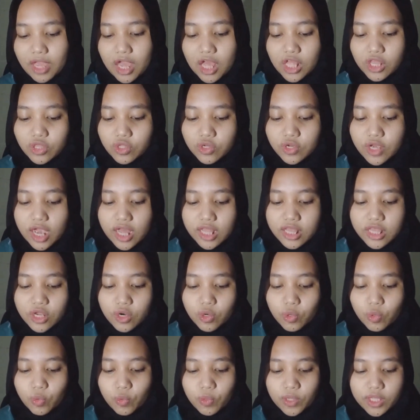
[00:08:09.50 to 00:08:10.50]
together
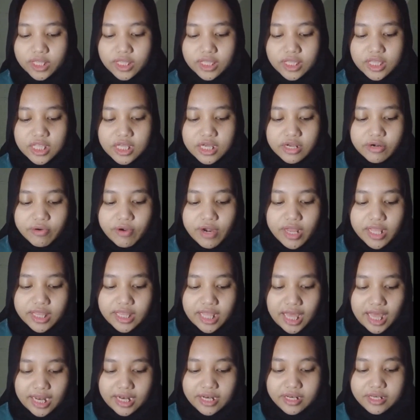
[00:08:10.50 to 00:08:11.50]
with the
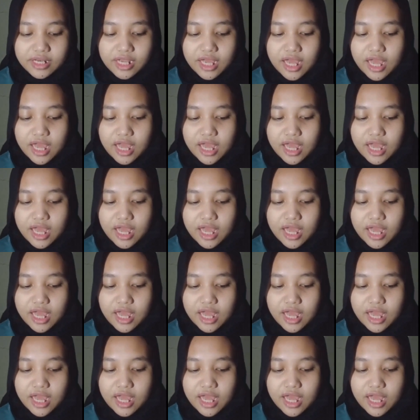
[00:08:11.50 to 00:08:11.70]
rattan,